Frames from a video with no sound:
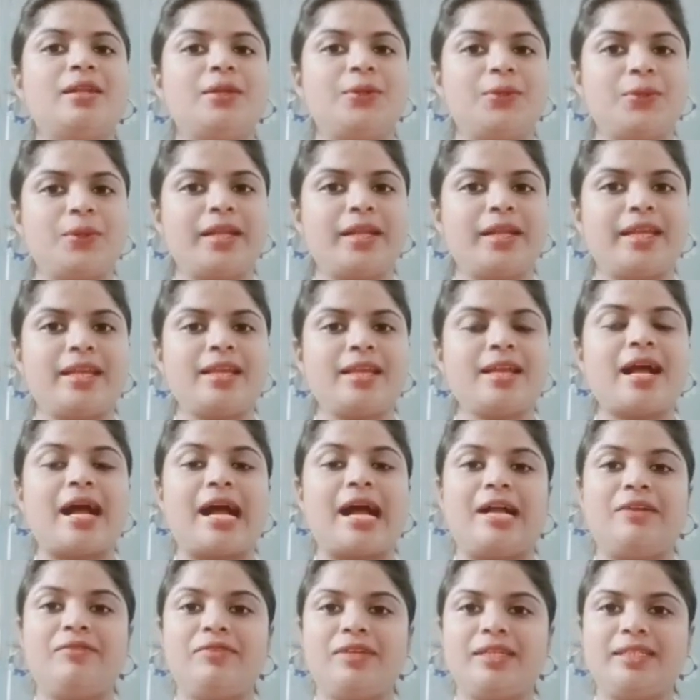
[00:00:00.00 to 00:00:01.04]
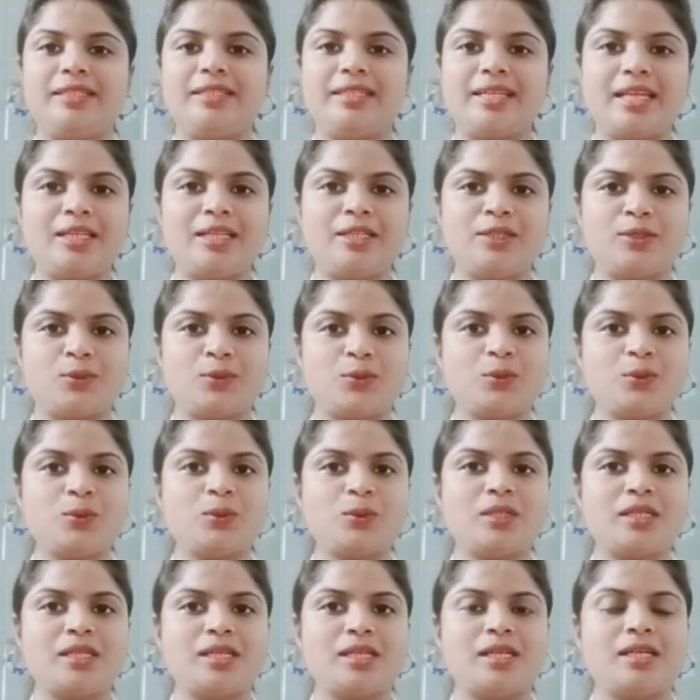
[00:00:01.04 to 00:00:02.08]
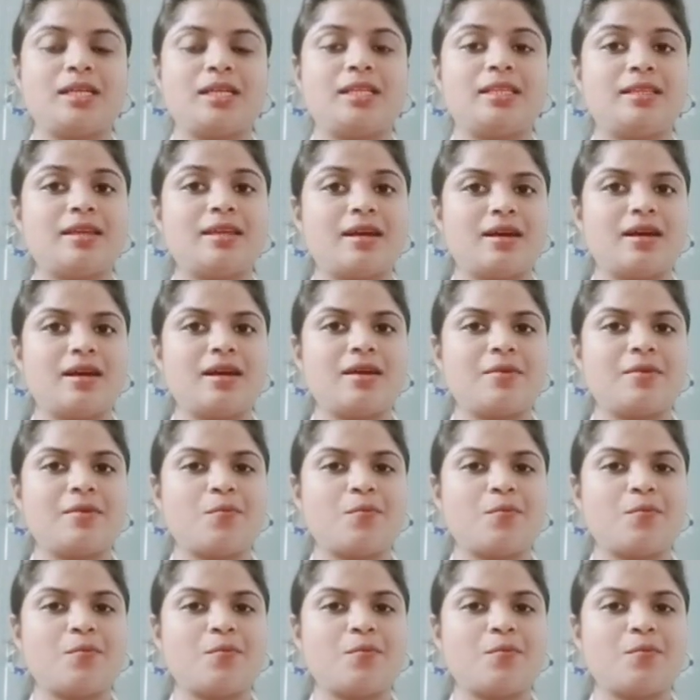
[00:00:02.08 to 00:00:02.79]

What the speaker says: Today, I will tell you the